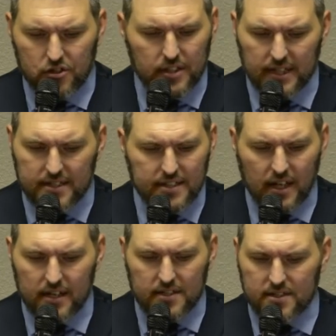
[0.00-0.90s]
shouldn't
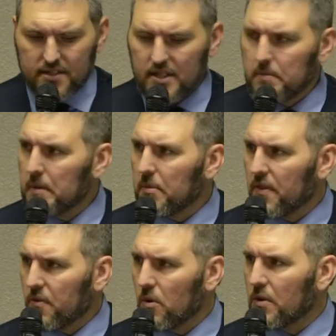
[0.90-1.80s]
excite us to see people
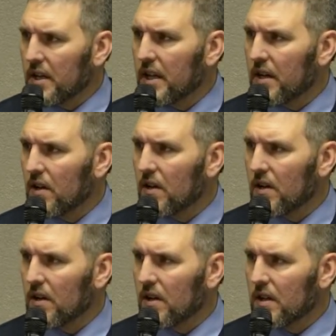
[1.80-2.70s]
thrown in hell.